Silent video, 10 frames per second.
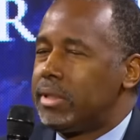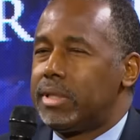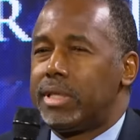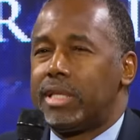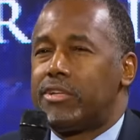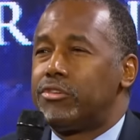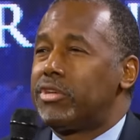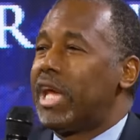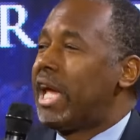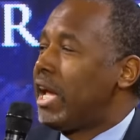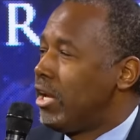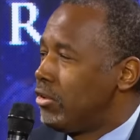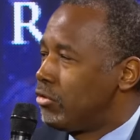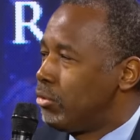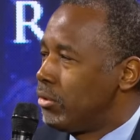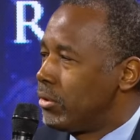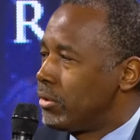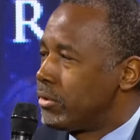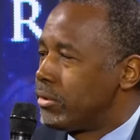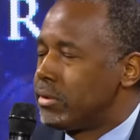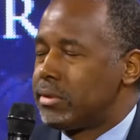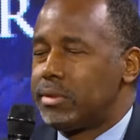That there's age wars.